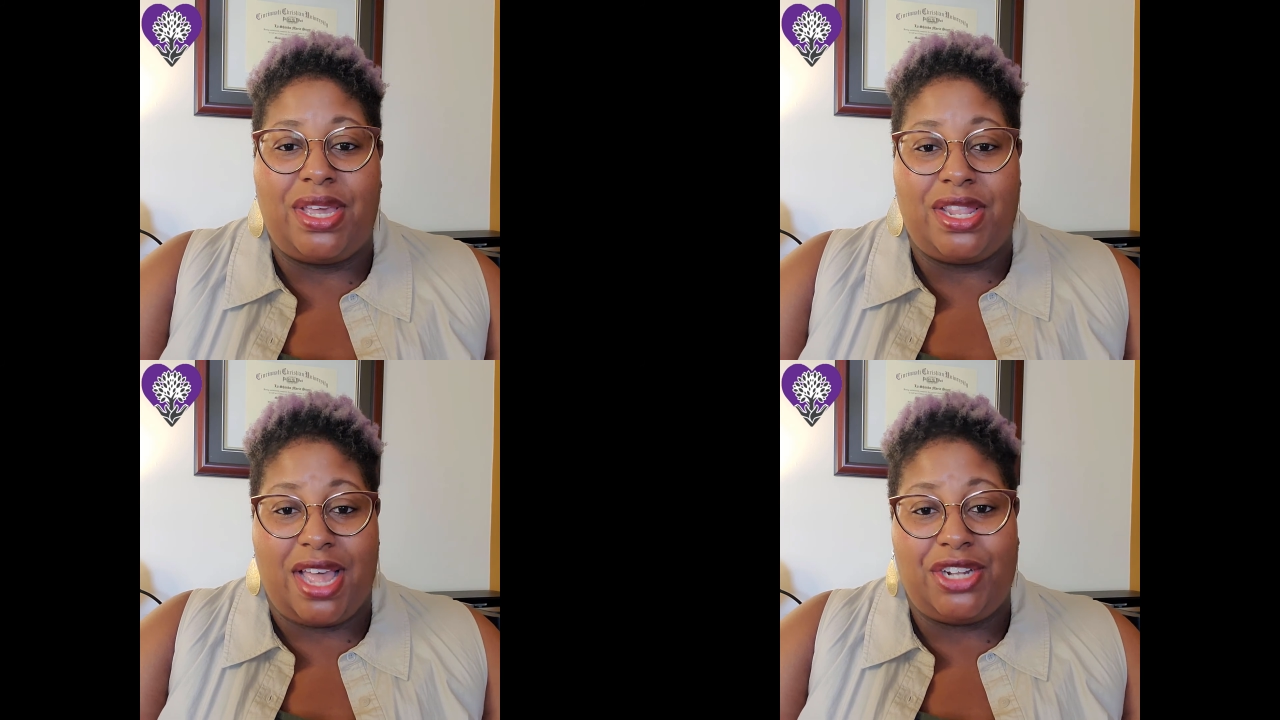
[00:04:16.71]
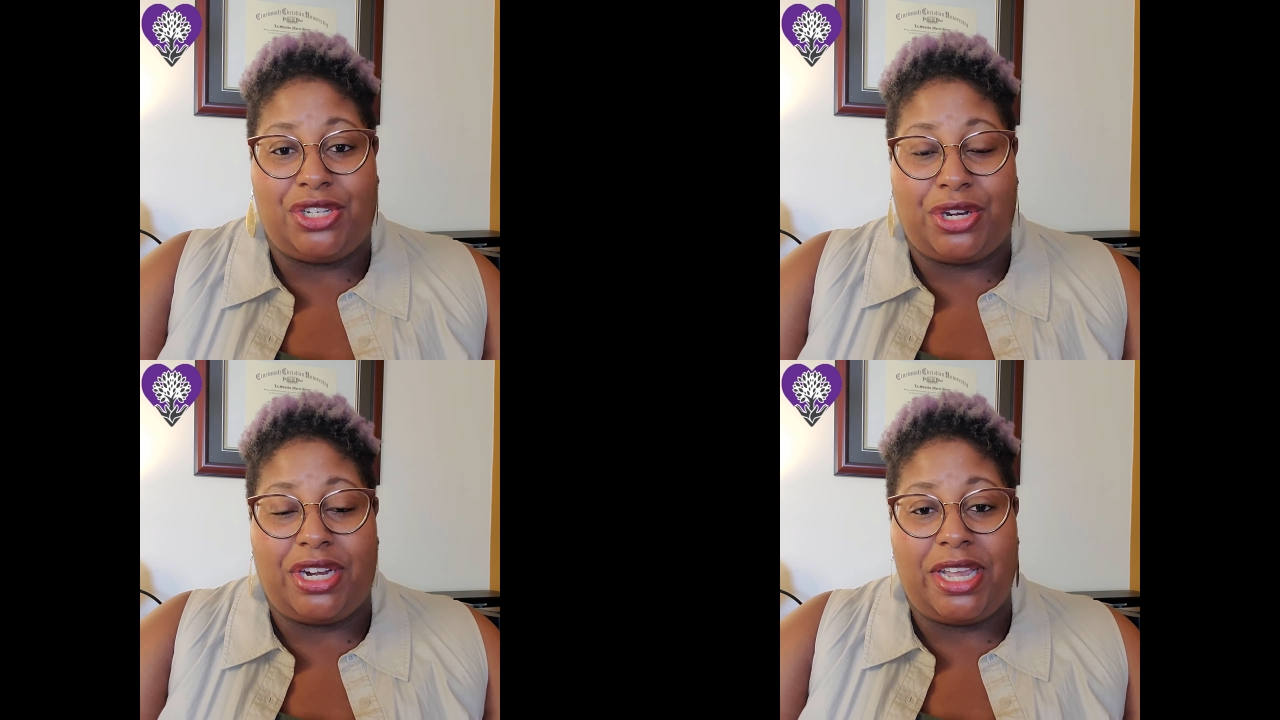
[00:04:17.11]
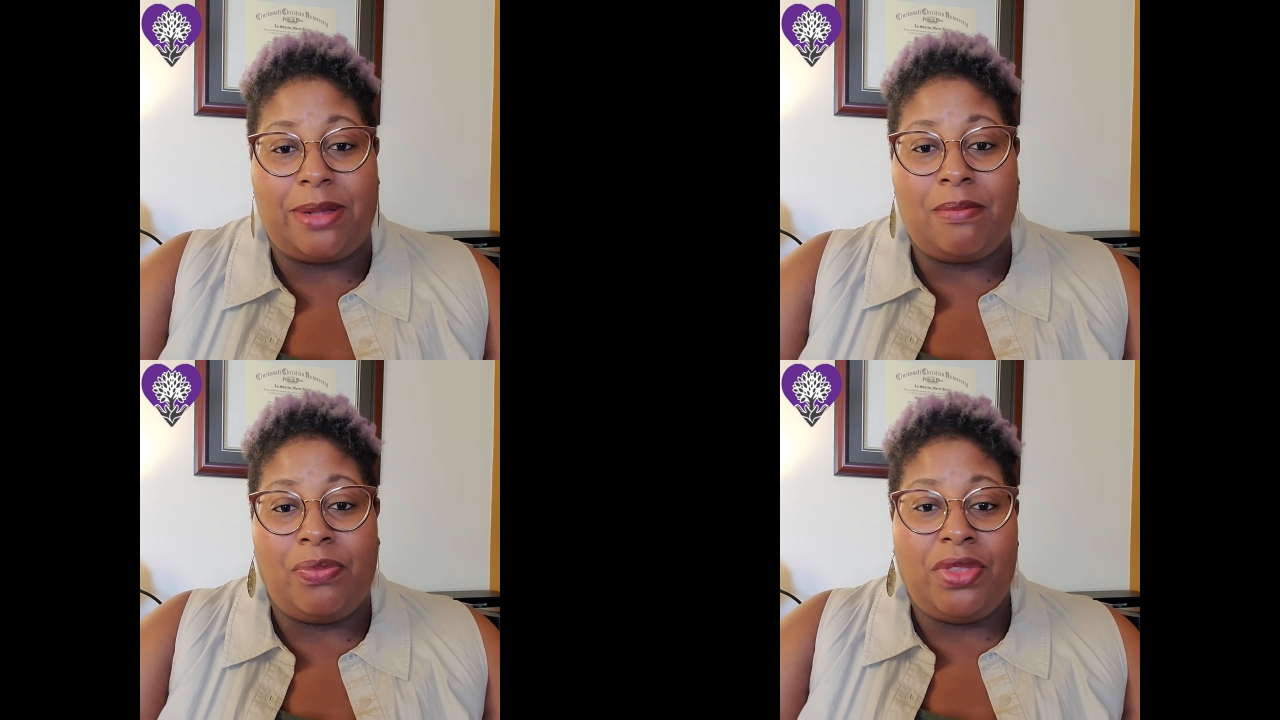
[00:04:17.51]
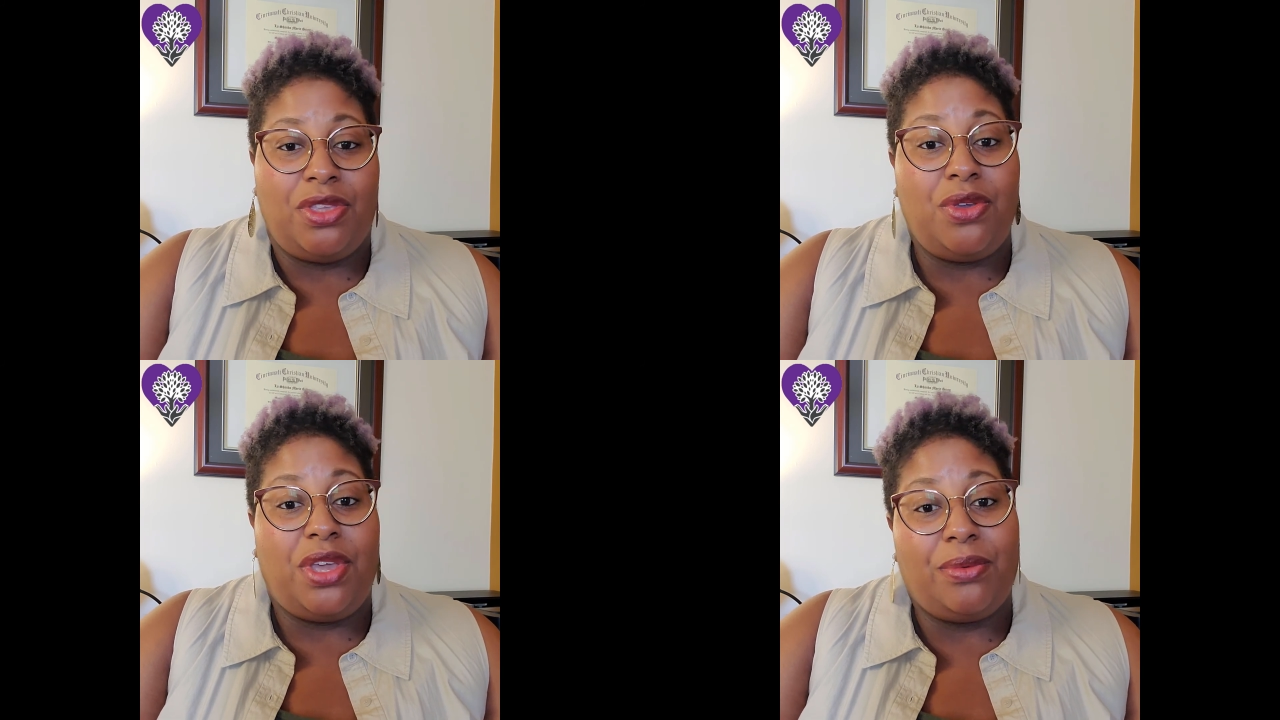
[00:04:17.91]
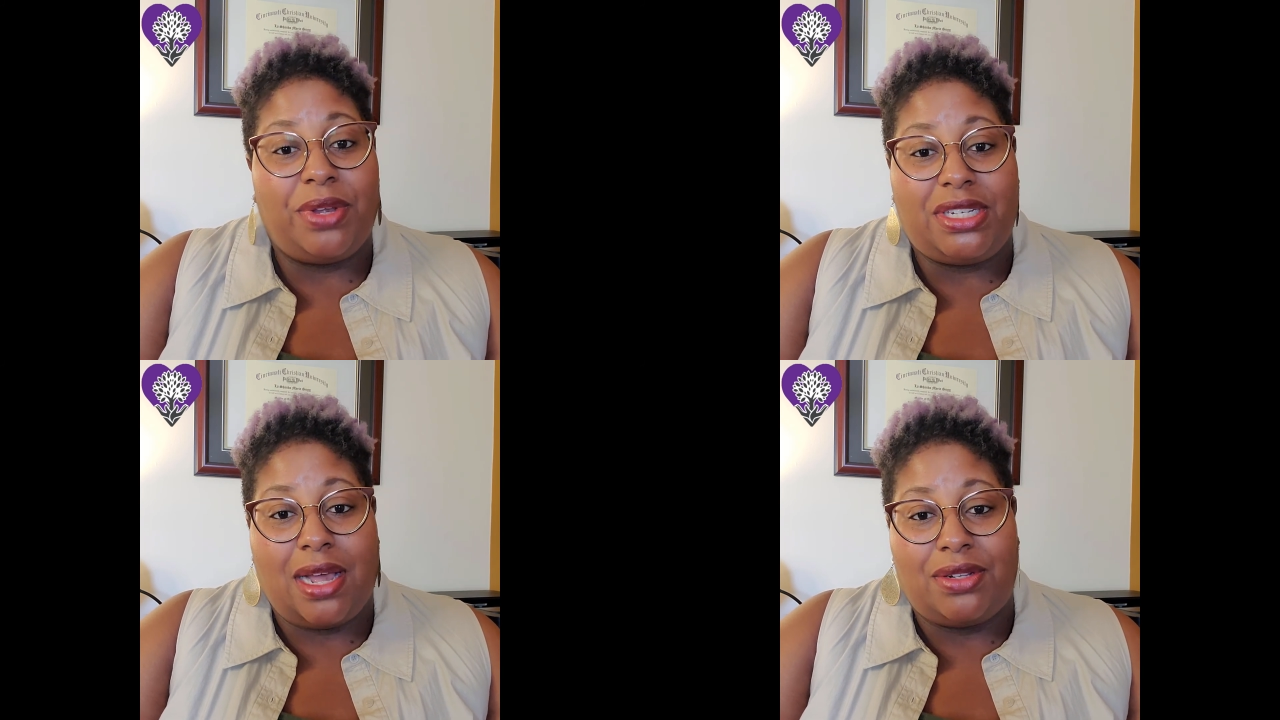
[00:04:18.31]
in that journey. You can
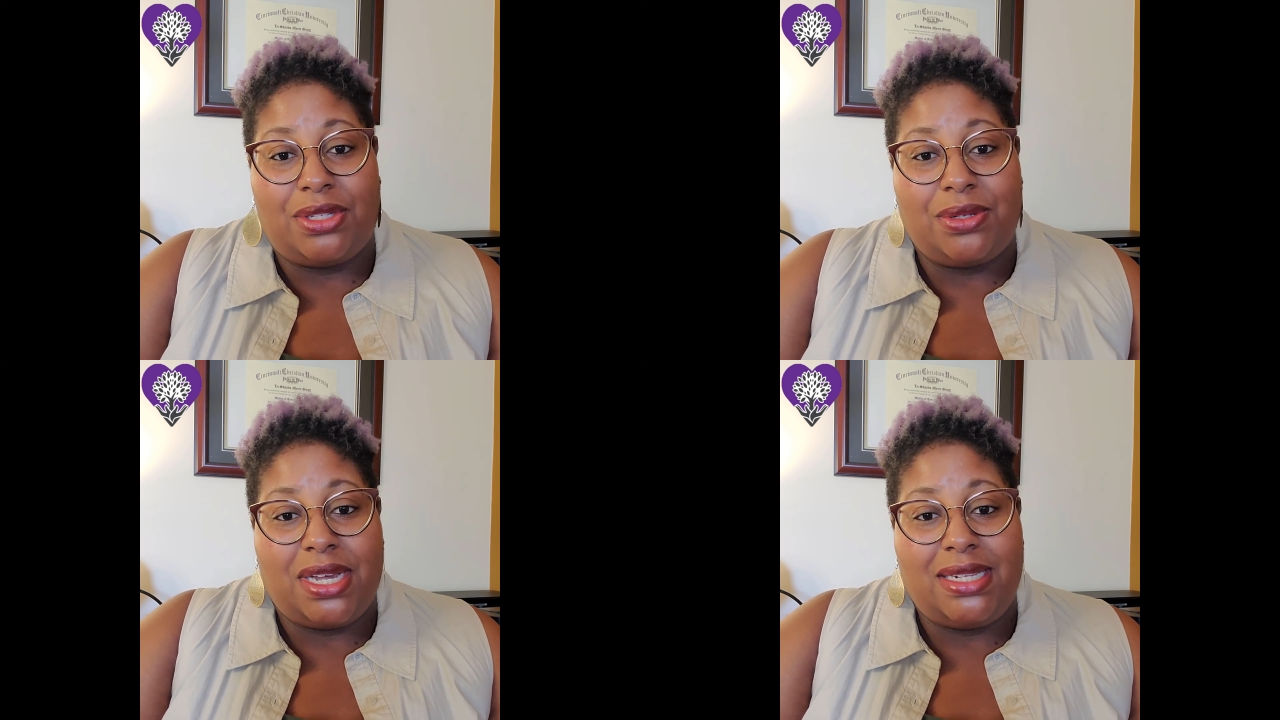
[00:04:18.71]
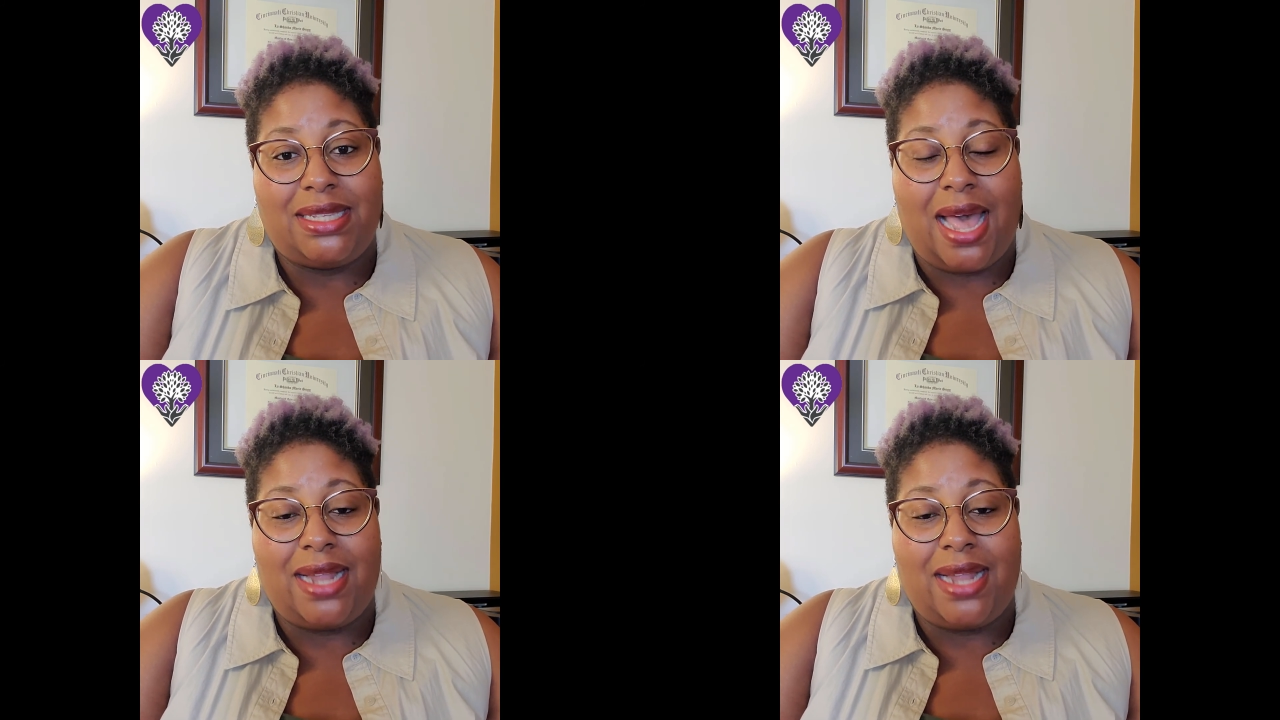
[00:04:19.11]
reach out to us at